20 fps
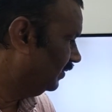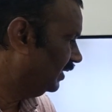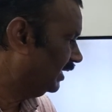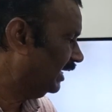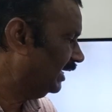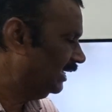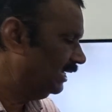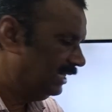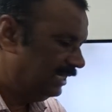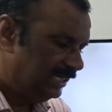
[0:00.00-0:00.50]

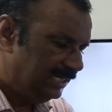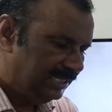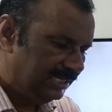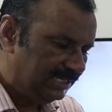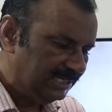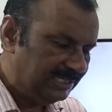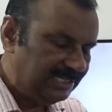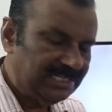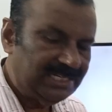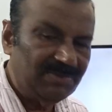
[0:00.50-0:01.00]
Okay,
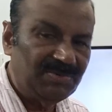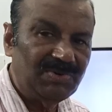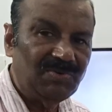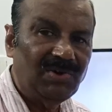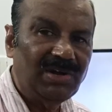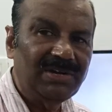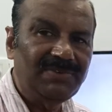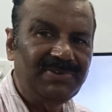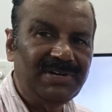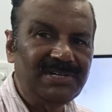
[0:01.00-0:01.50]
this is about
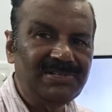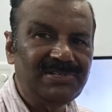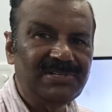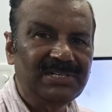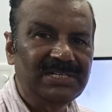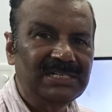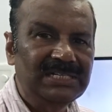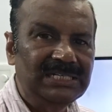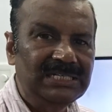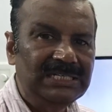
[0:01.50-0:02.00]
what,
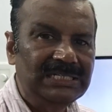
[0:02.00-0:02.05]
friends?